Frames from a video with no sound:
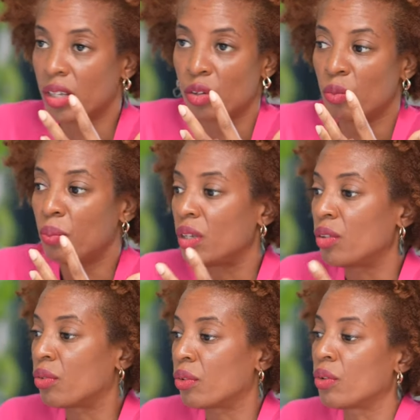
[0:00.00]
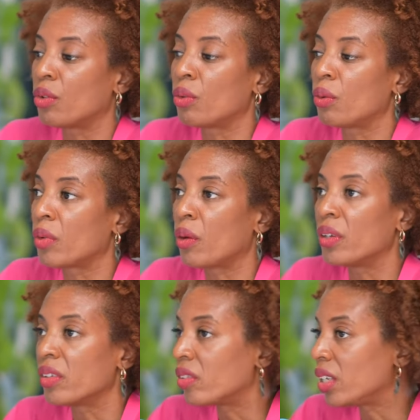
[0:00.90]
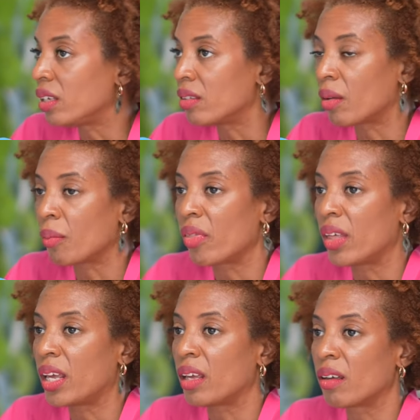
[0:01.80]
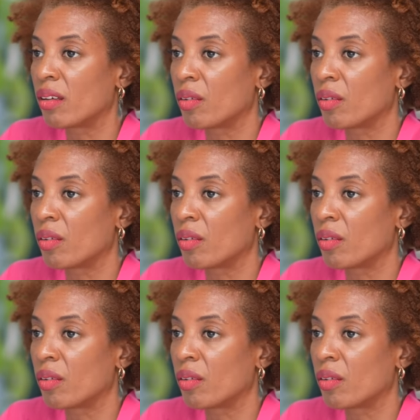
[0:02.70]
it could be through going to see something